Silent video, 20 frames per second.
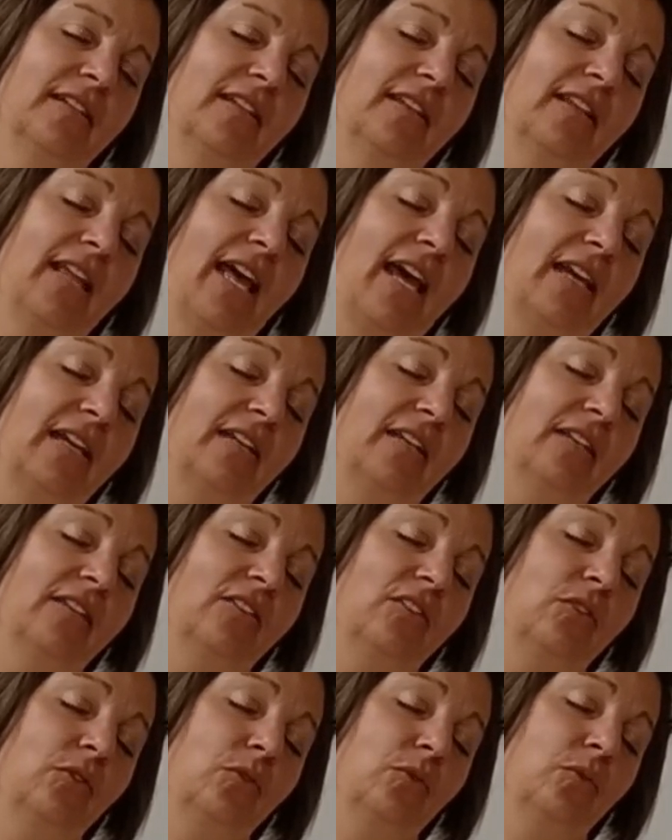That can
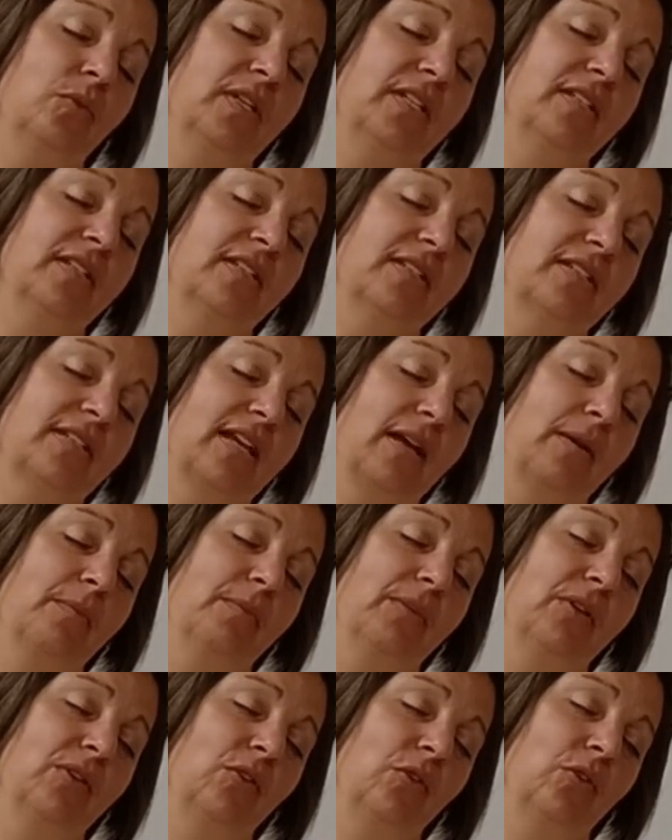do
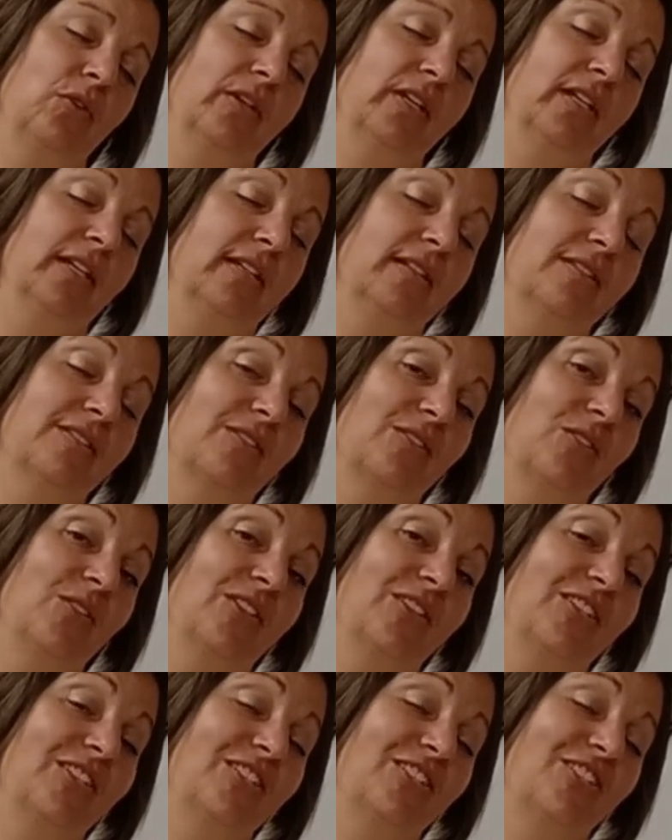some good. It's
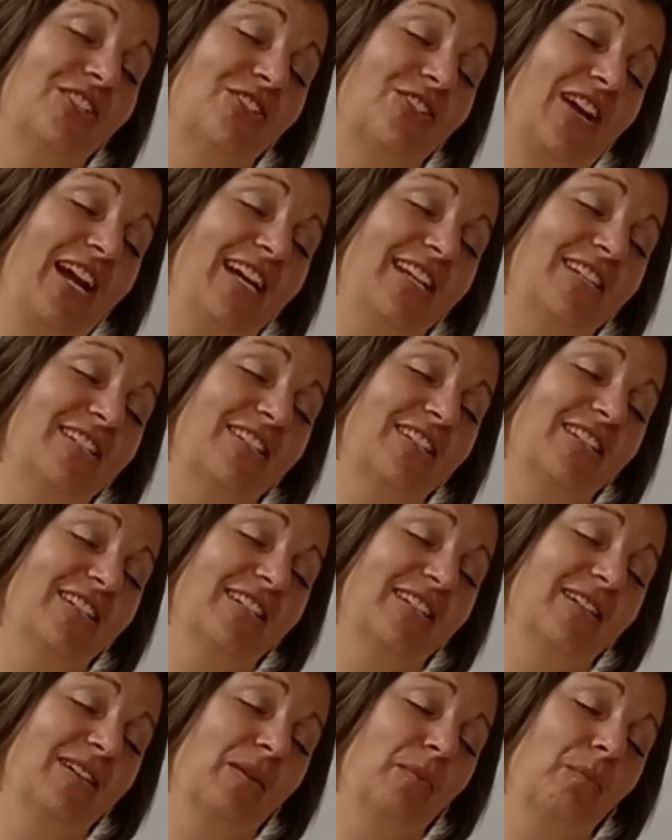good to stretch,
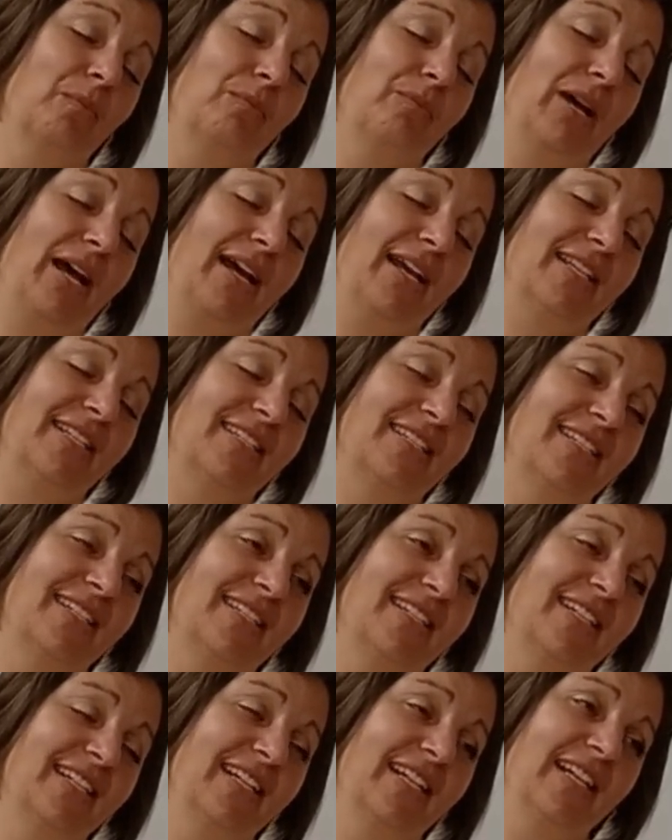but
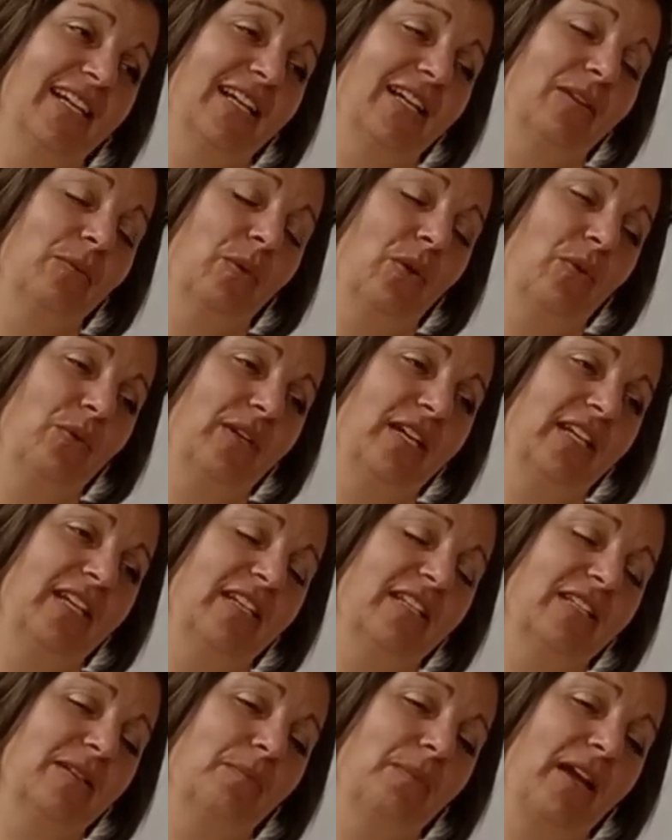it won't get
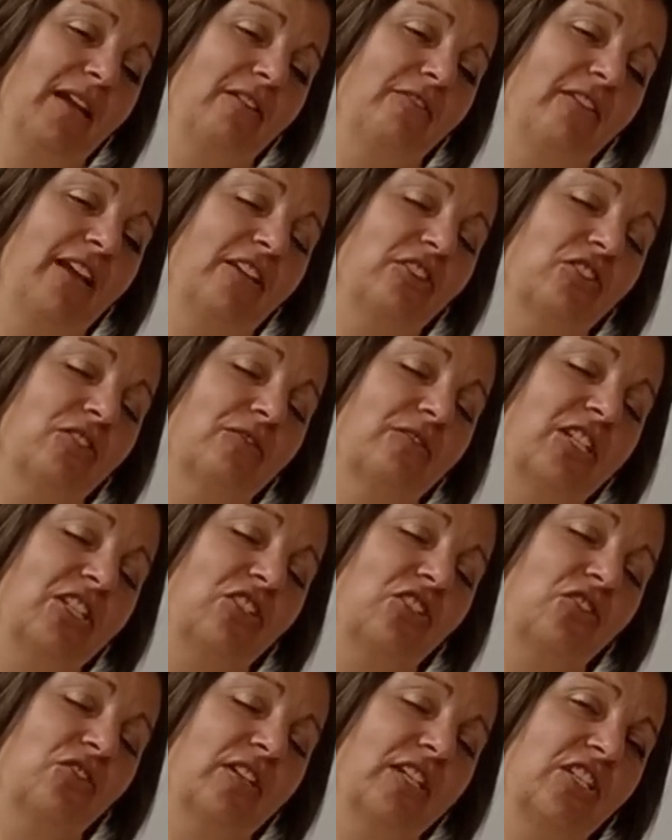into myofascial
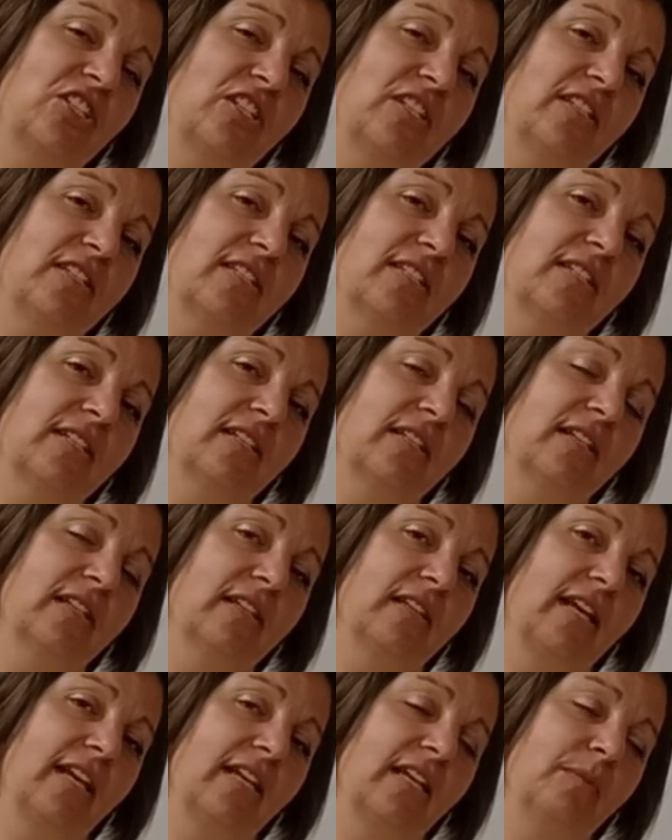restrictions
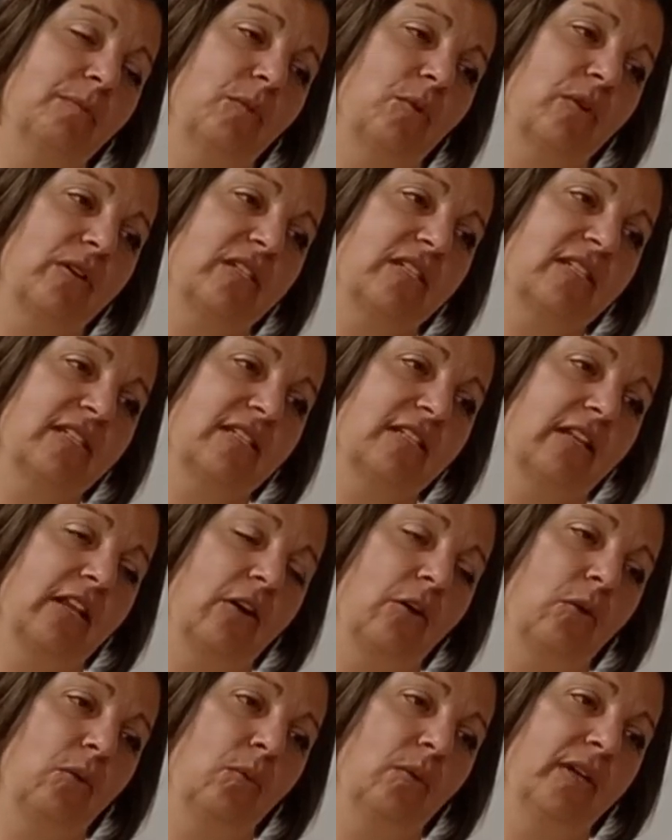like a more
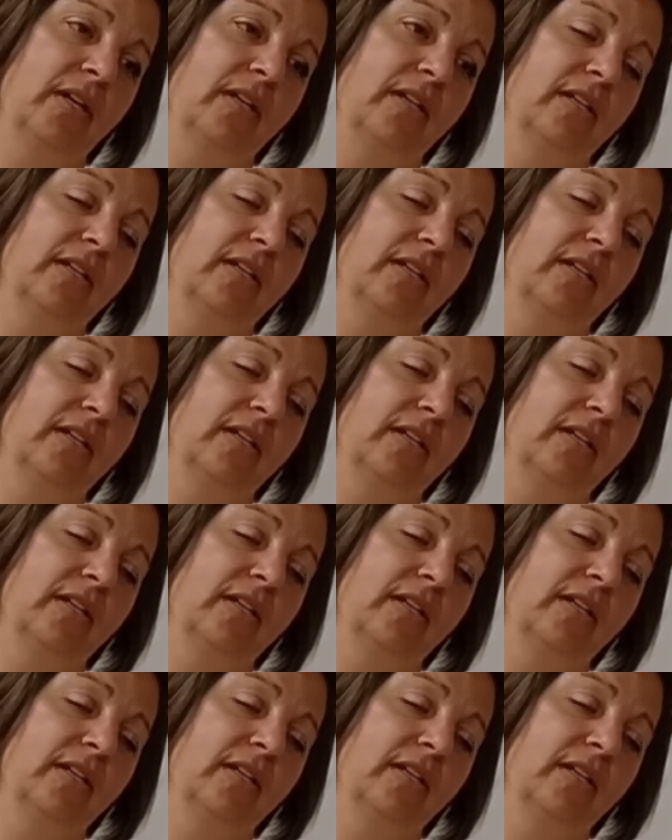slow,